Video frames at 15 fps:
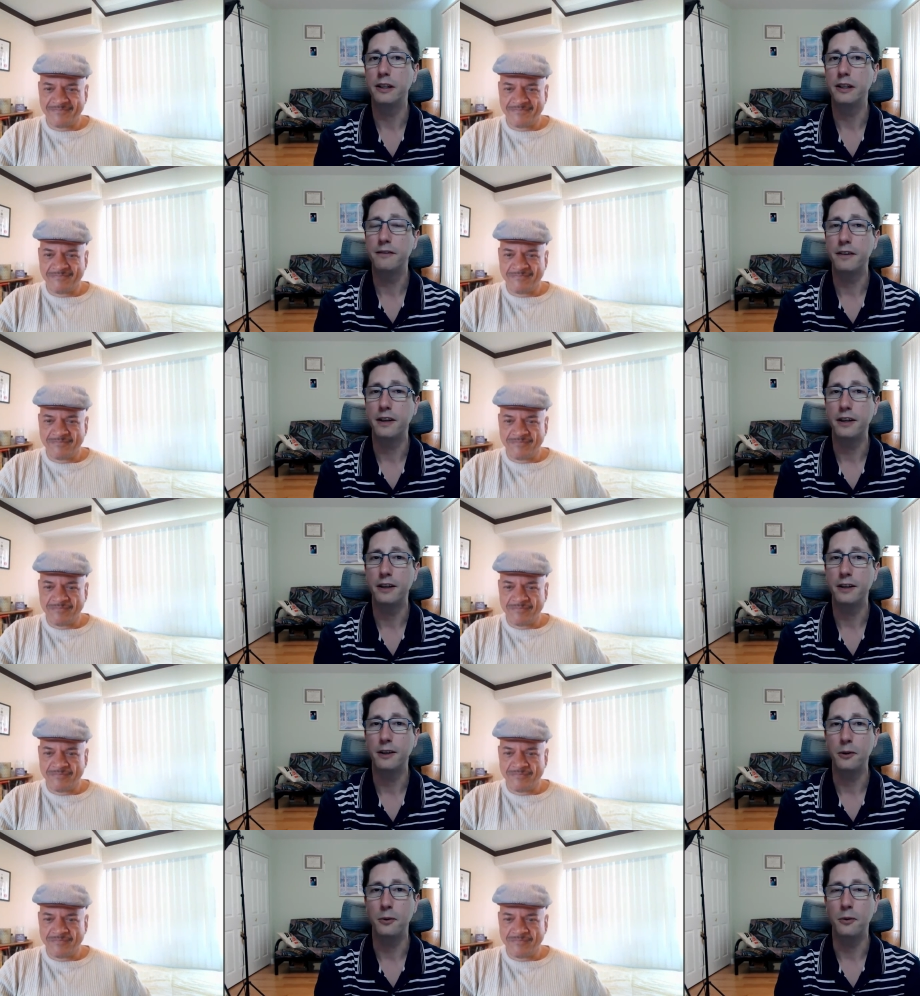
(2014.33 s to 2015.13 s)
Speaker 1: if
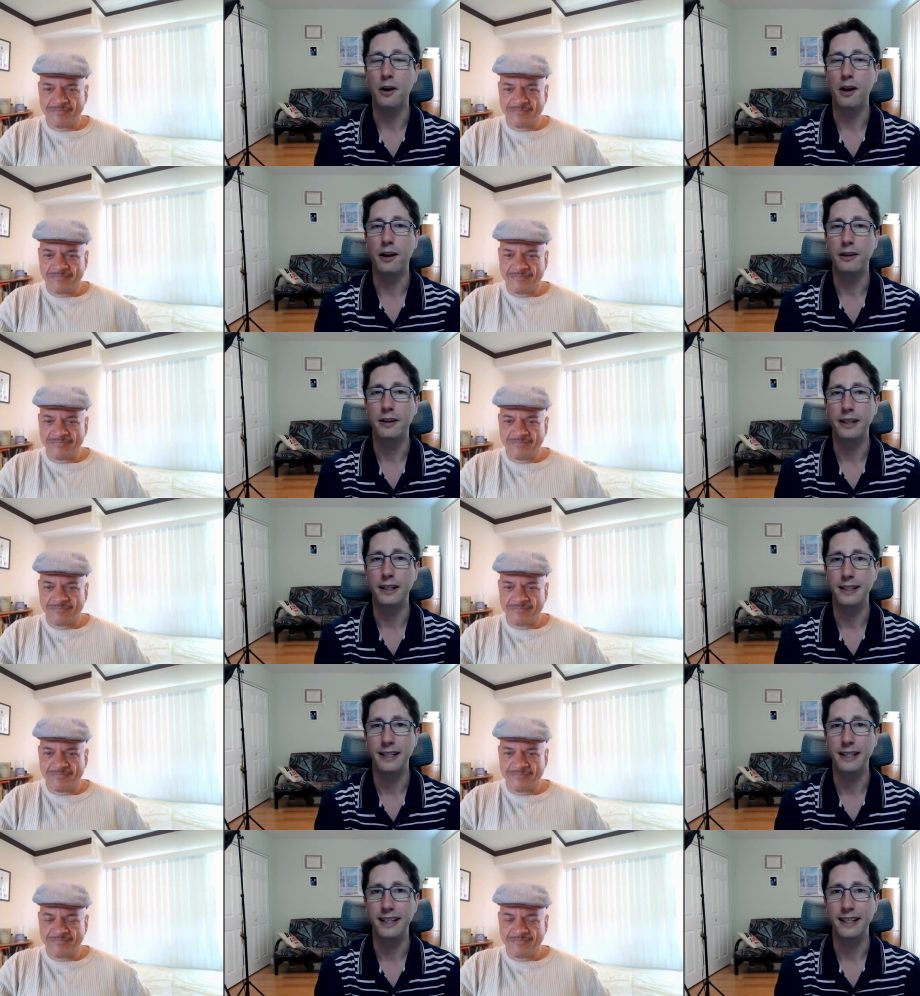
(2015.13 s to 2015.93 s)
uh, you are
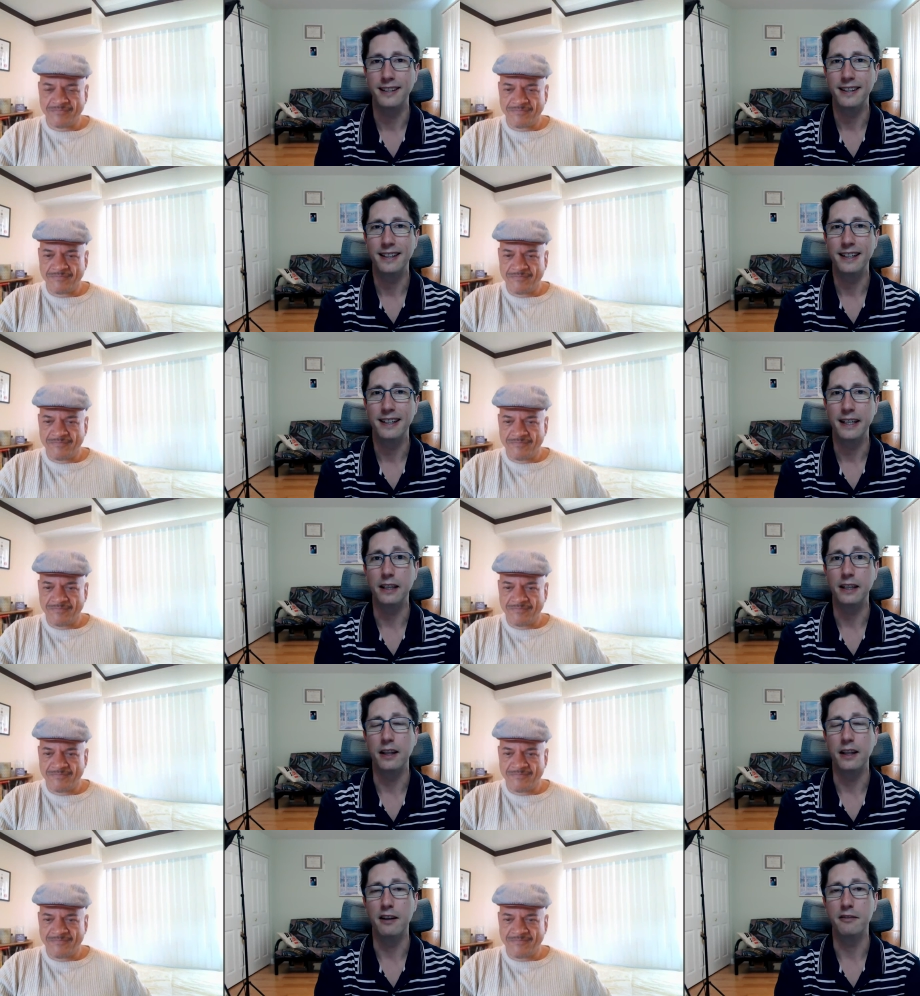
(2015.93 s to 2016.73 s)
indeed
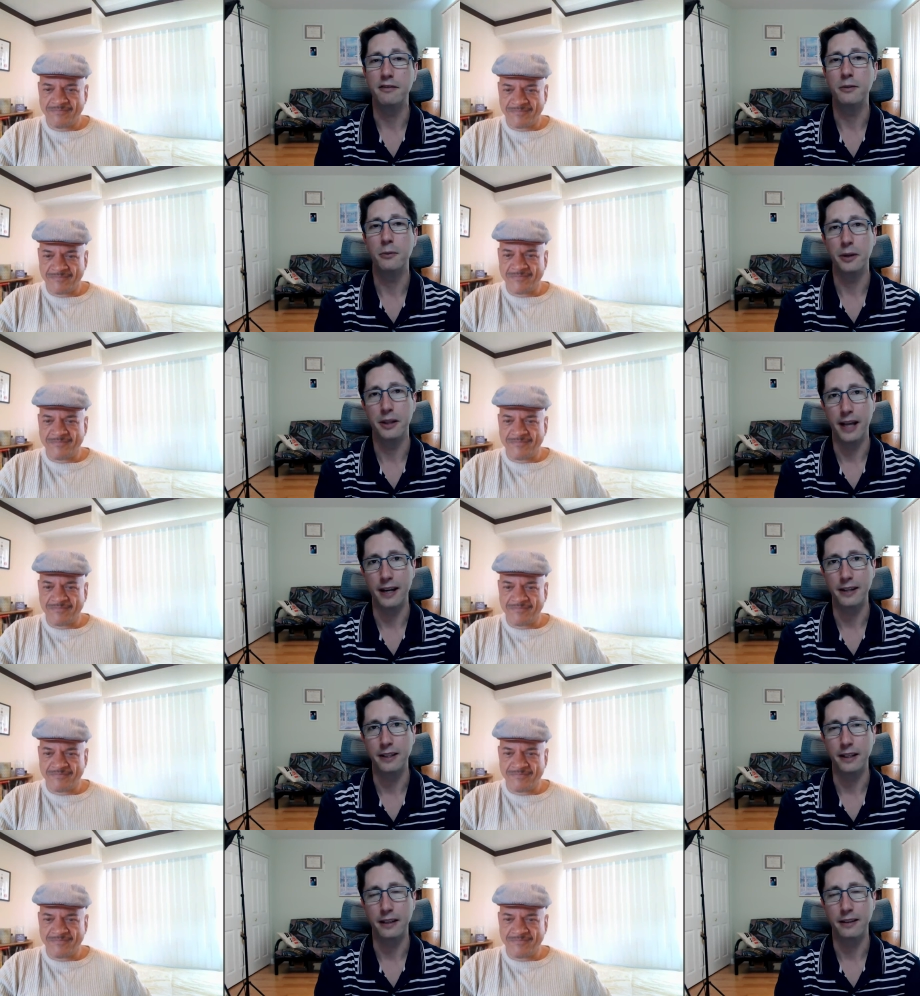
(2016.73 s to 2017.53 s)
in love with
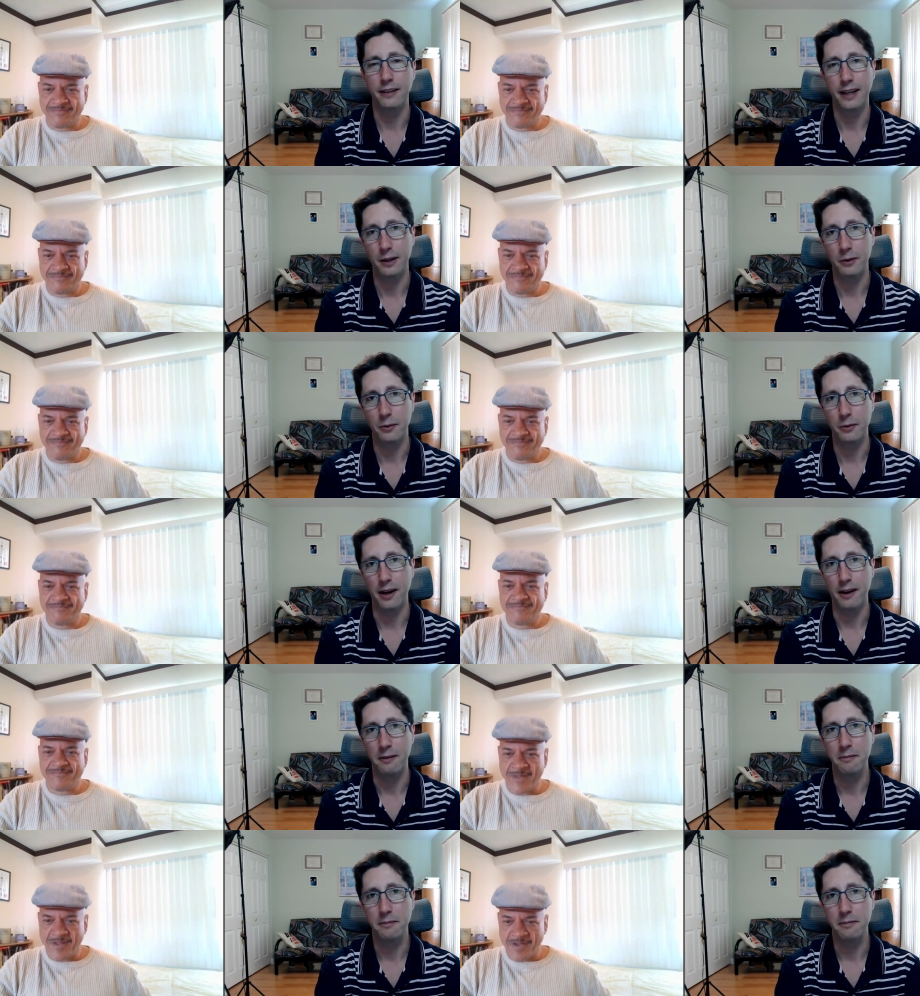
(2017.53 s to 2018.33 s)
acting like we
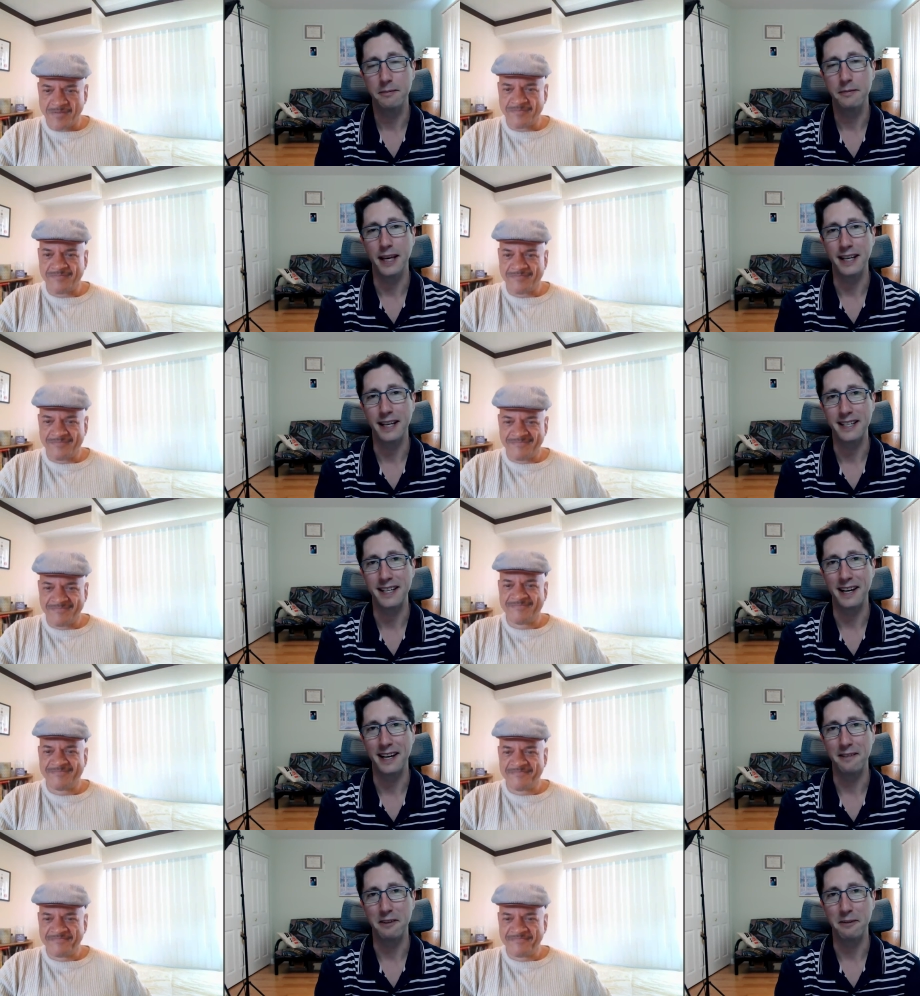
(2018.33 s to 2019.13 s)
are. Yeah. Thank
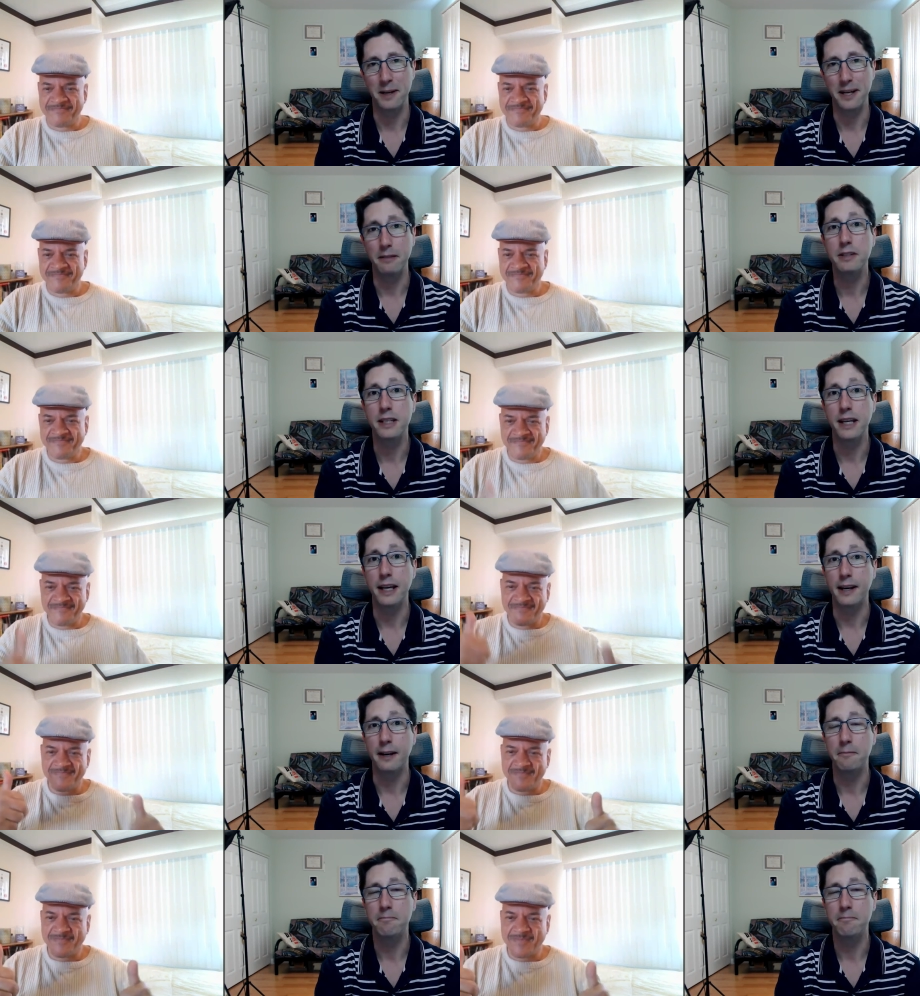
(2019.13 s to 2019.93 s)
you again, everybody.
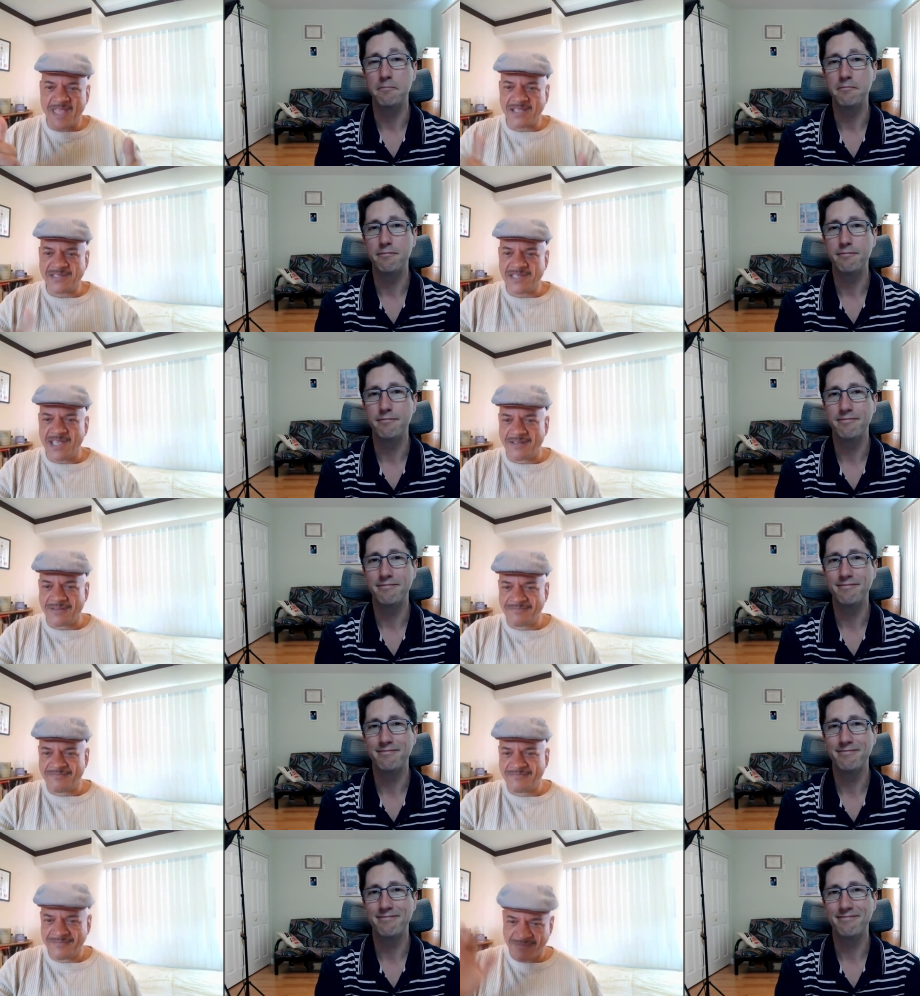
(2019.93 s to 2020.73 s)
Take care.
Speaker 2: Thanks,
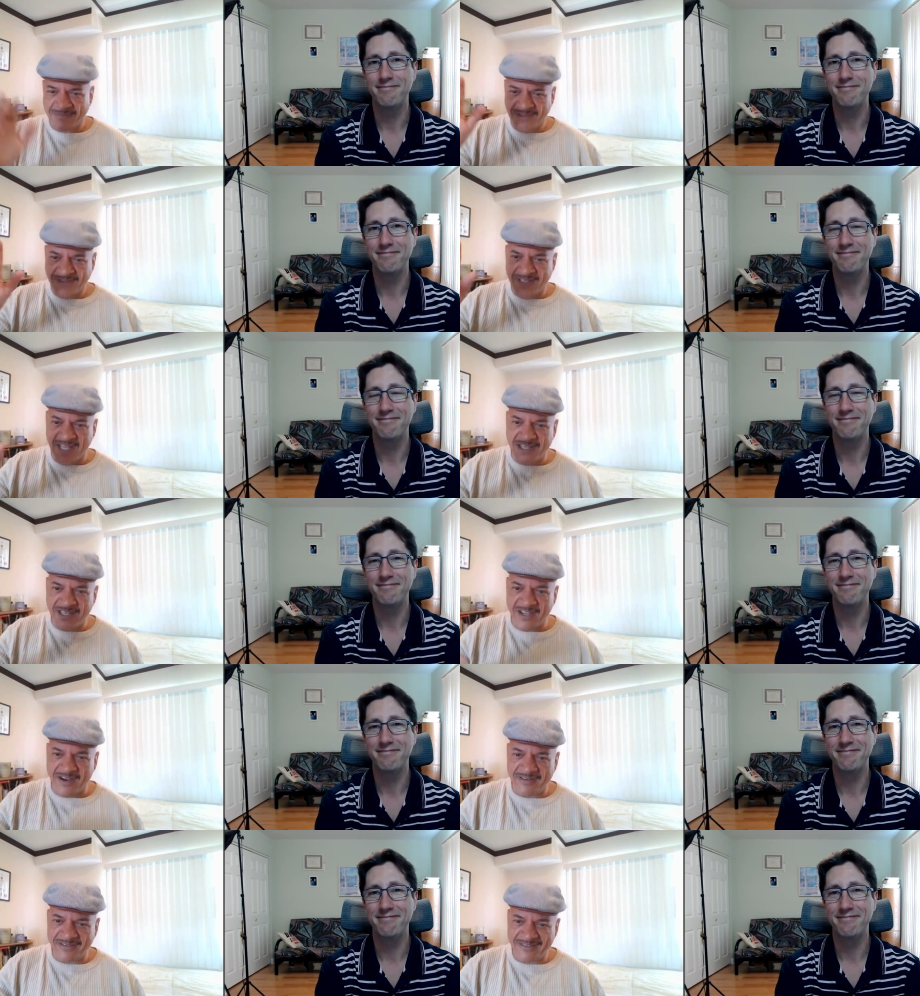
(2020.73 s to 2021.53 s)
Allen. Take
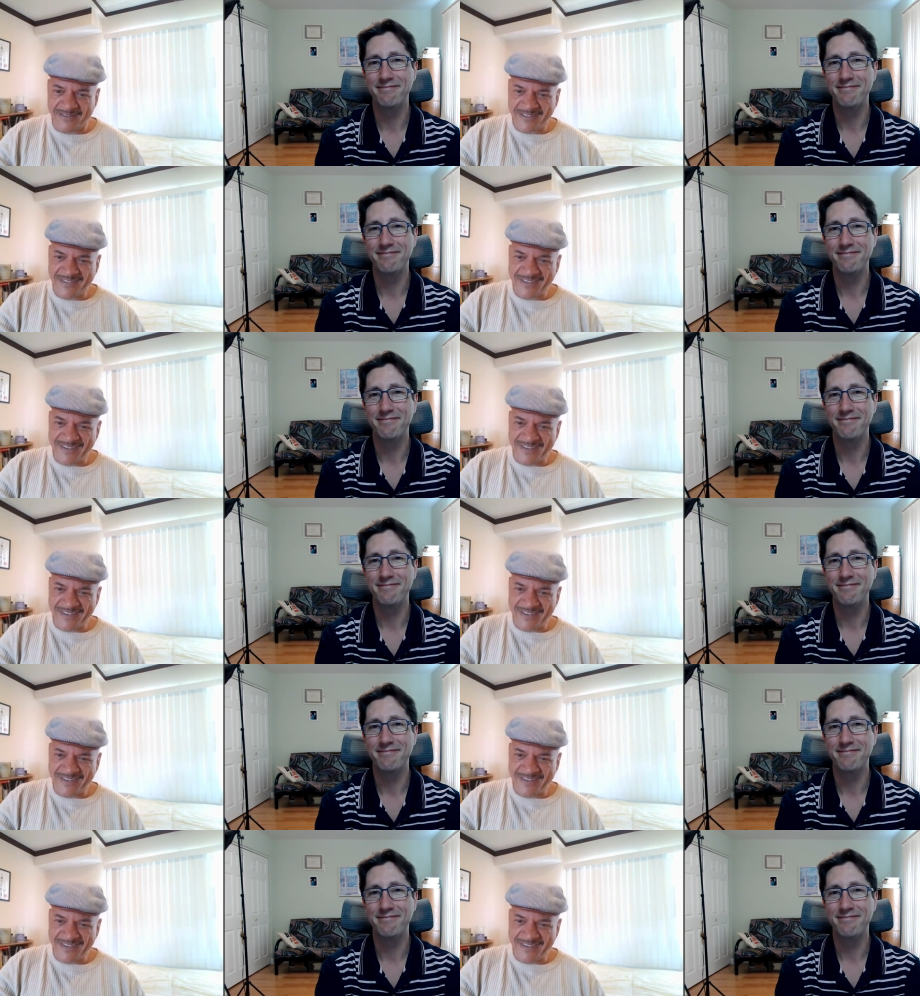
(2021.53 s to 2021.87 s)
care.